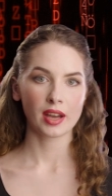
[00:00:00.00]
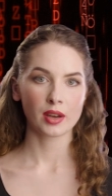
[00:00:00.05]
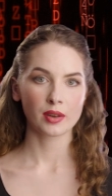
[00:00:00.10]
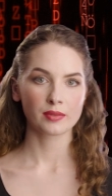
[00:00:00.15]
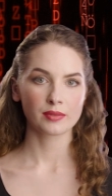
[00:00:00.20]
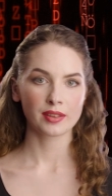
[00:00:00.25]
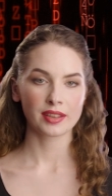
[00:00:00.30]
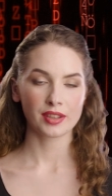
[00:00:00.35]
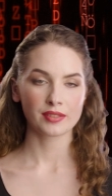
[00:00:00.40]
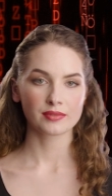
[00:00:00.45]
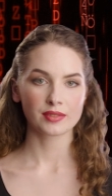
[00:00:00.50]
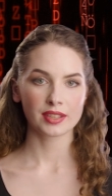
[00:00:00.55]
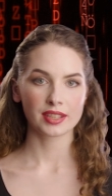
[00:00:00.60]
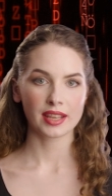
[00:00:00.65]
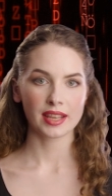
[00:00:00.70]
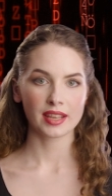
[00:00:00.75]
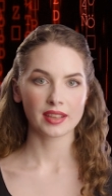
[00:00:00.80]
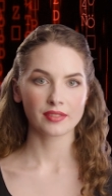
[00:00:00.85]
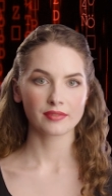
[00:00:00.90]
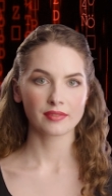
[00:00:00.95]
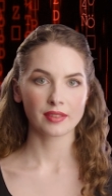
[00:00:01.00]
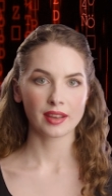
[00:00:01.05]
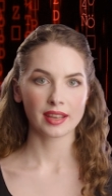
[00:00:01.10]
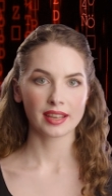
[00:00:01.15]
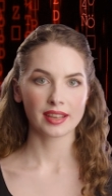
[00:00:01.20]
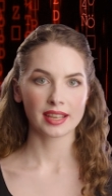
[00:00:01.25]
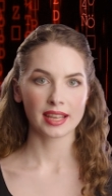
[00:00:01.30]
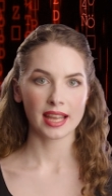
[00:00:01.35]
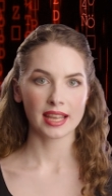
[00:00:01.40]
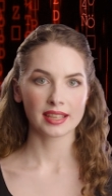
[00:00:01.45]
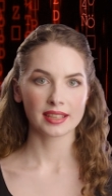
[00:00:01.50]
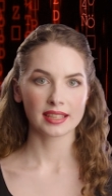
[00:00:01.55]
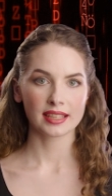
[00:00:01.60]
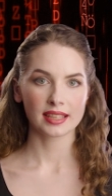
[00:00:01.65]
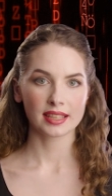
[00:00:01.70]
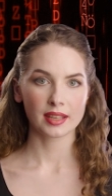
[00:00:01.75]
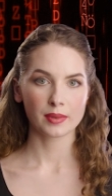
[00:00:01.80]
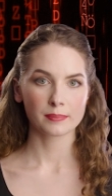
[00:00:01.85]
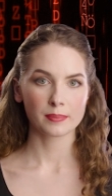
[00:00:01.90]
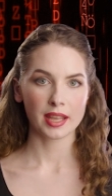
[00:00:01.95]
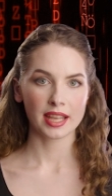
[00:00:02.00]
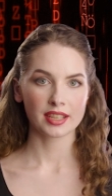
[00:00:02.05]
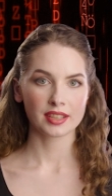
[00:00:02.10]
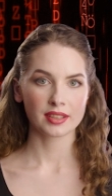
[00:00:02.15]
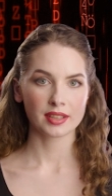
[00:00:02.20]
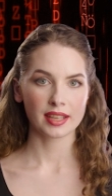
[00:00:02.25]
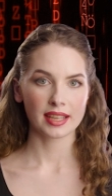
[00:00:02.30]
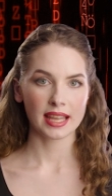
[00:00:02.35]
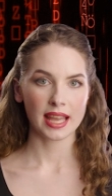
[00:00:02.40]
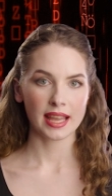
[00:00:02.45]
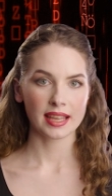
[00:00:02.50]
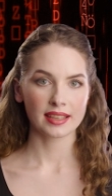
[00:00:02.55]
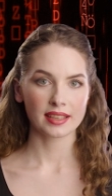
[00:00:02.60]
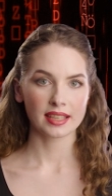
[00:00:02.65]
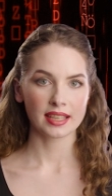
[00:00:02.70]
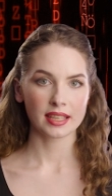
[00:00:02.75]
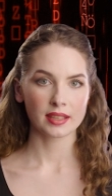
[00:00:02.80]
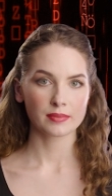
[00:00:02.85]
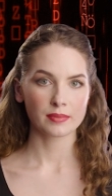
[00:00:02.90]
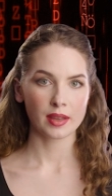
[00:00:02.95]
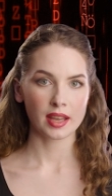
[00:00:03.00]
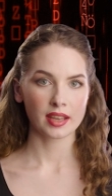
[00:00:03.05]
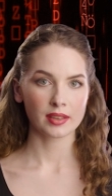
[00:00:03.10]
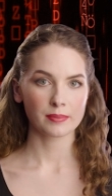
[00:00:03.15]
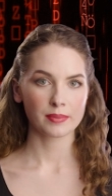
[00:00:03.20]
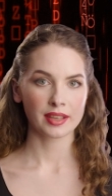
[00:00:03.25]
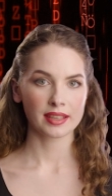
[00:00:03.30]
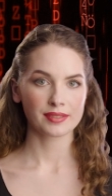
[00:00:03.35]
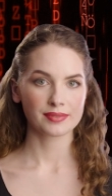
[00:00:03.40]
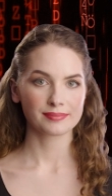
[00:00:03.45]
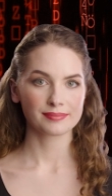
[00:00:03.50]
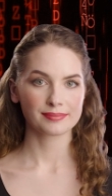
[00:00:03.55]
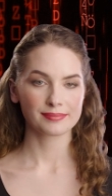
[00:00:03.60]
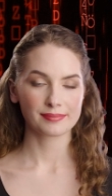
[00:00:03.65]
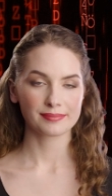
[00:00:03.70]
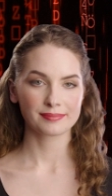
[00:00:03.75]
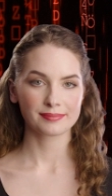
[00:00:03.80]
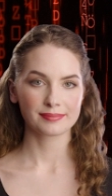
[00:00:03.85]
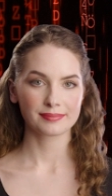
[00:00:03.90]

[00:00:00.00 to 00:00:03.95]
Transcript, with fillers: or whenever significant changes are made to the I T environment.